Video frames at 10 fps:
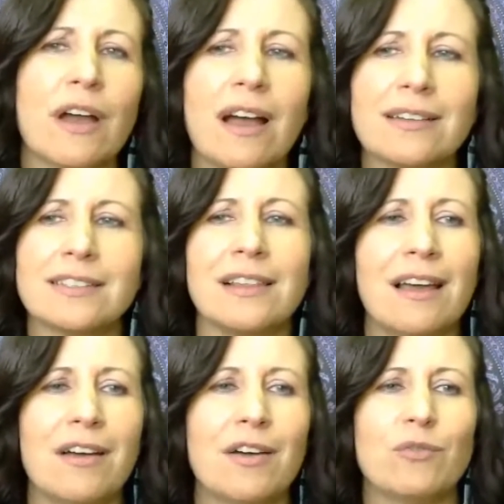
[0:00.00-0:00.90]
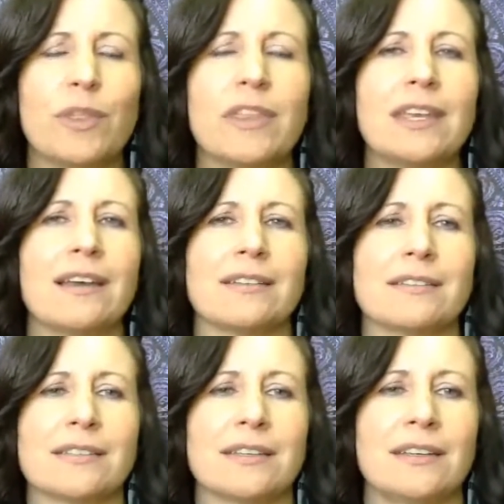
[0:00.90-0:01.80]
God's love within
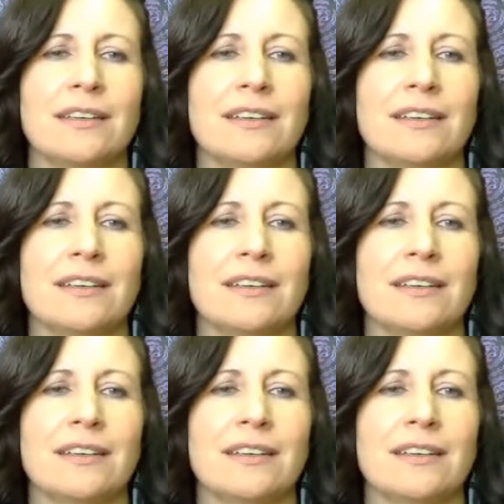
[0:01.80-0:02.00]
us,